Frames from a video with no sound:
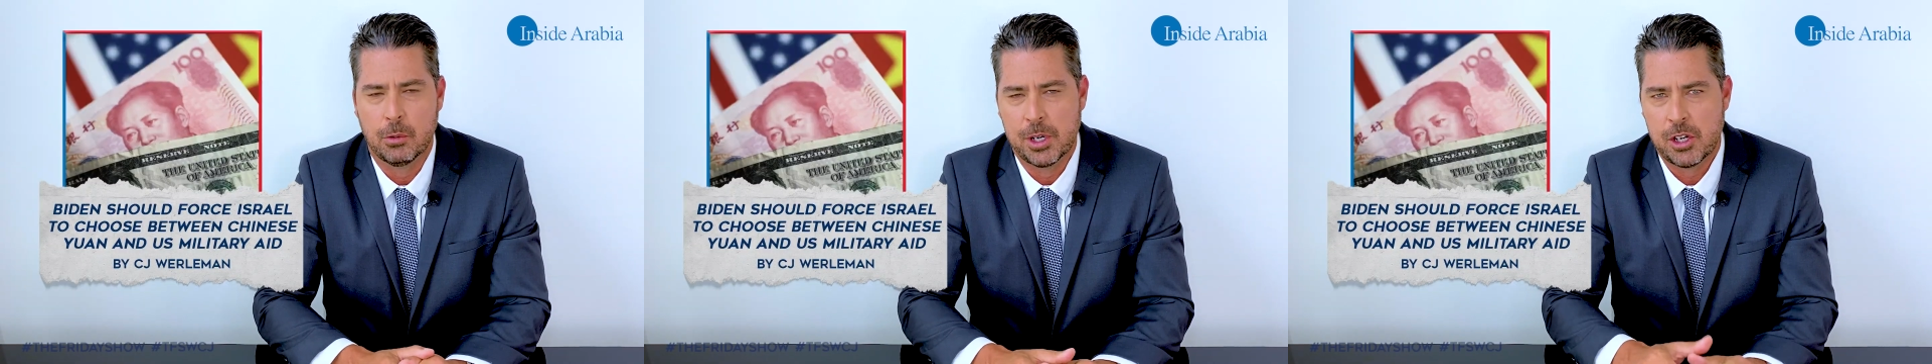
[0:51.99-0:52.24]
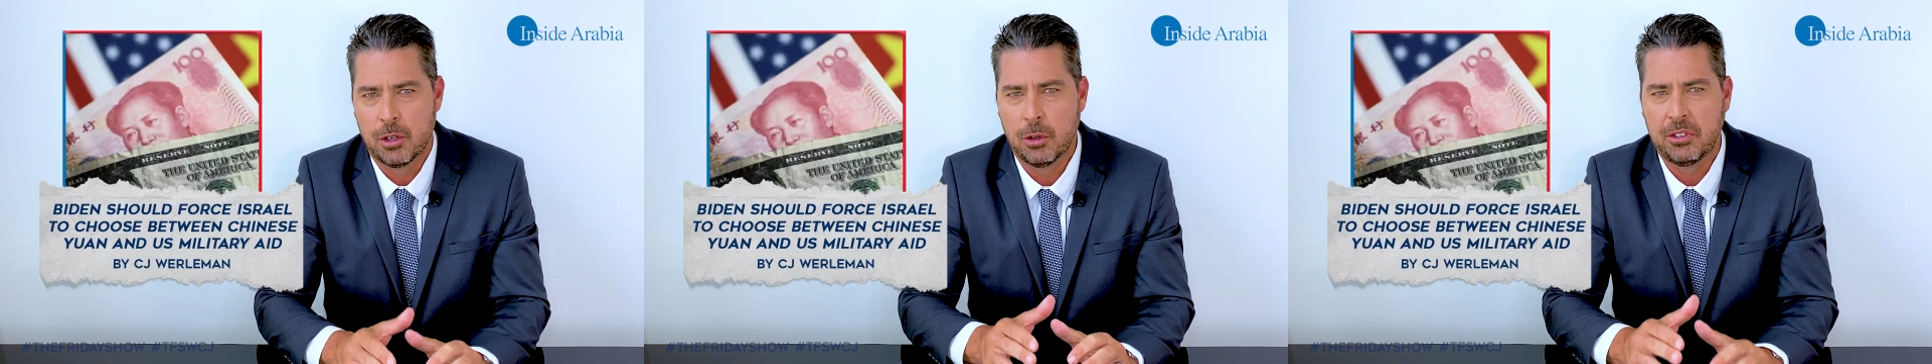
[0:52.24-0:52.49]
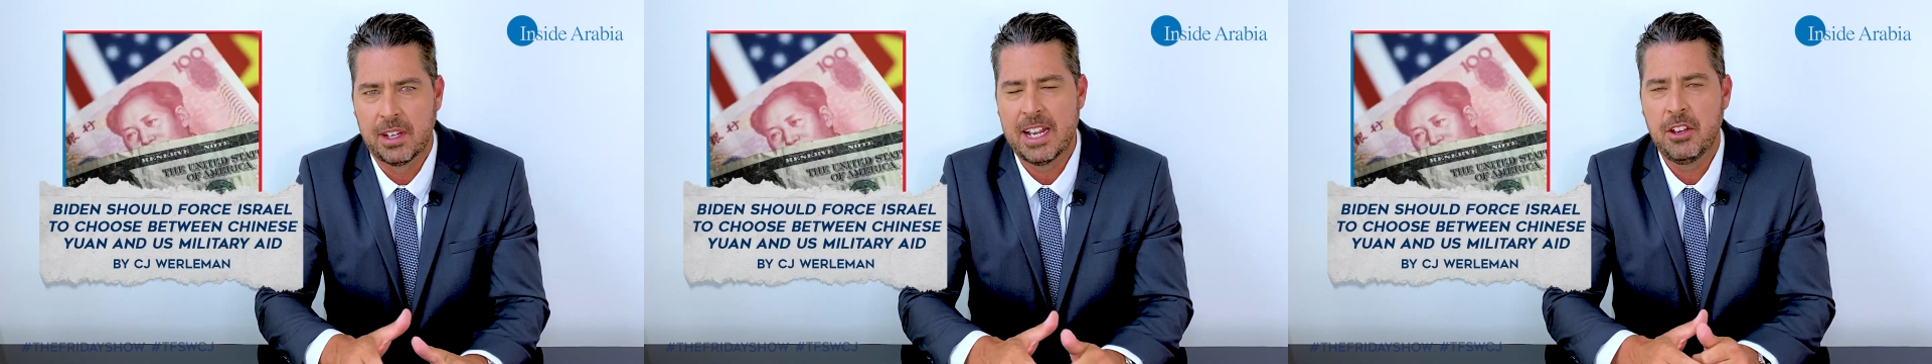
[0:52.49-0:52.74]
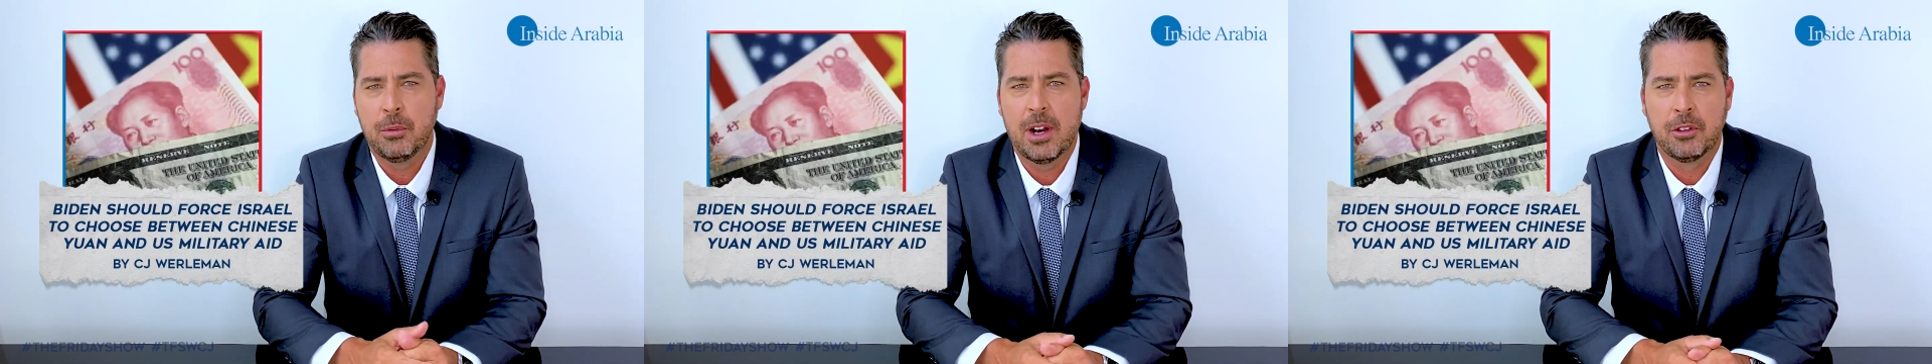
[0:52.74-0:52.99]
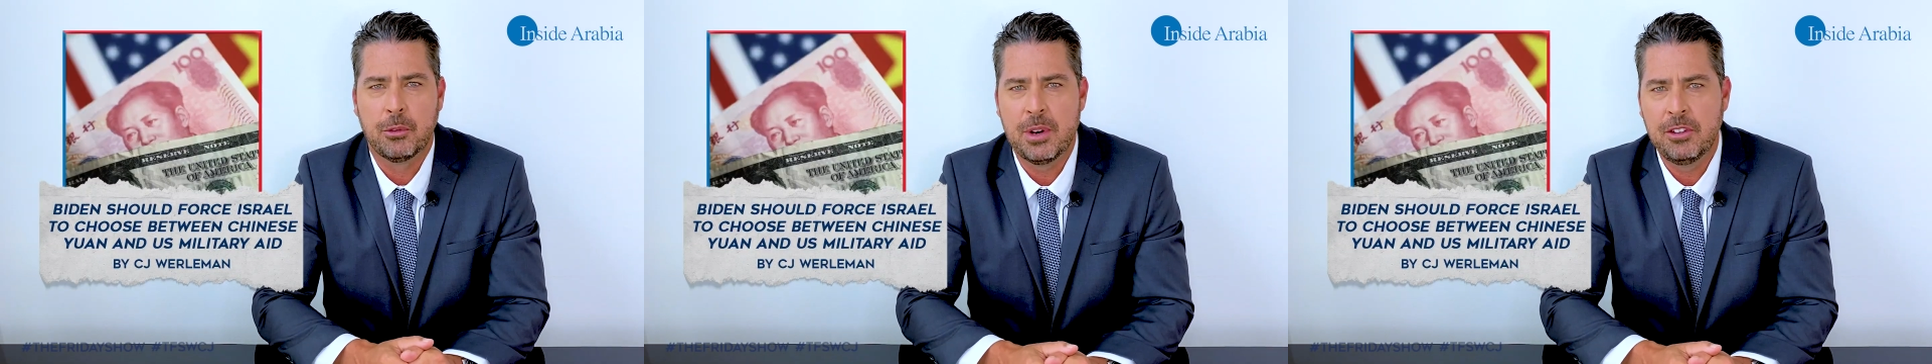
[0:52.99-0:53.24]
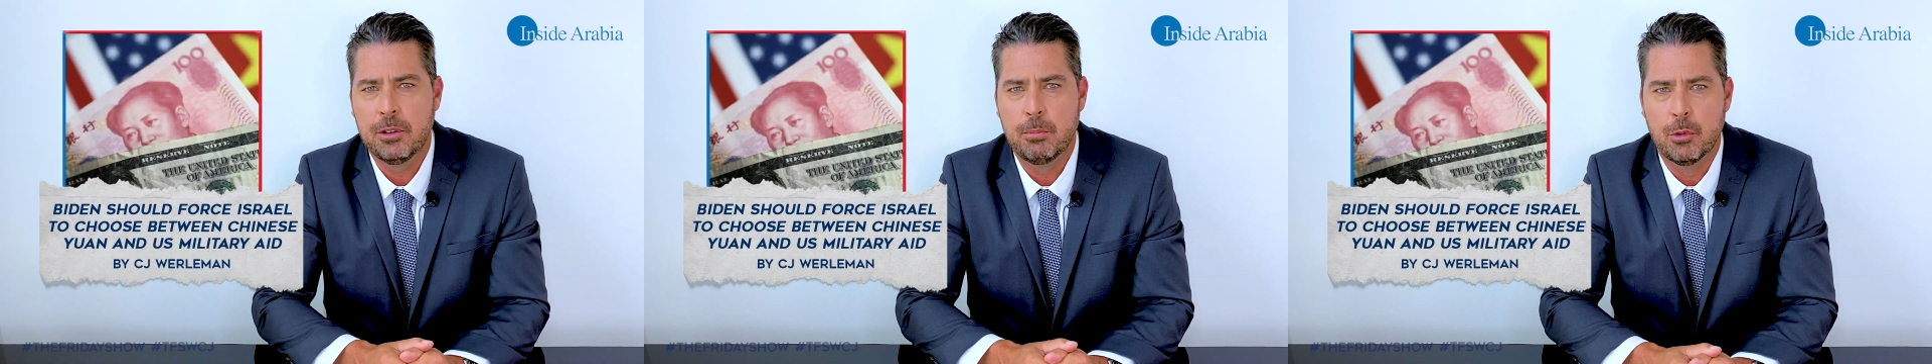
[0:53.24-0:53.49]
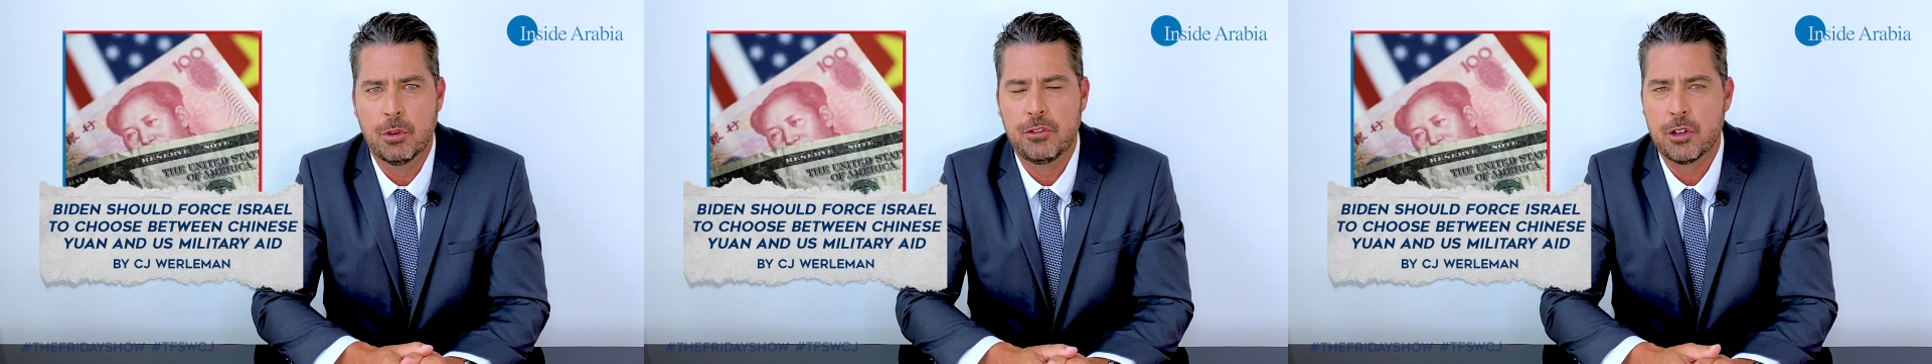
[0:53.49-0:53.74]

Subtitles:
which looks at Israel's recent move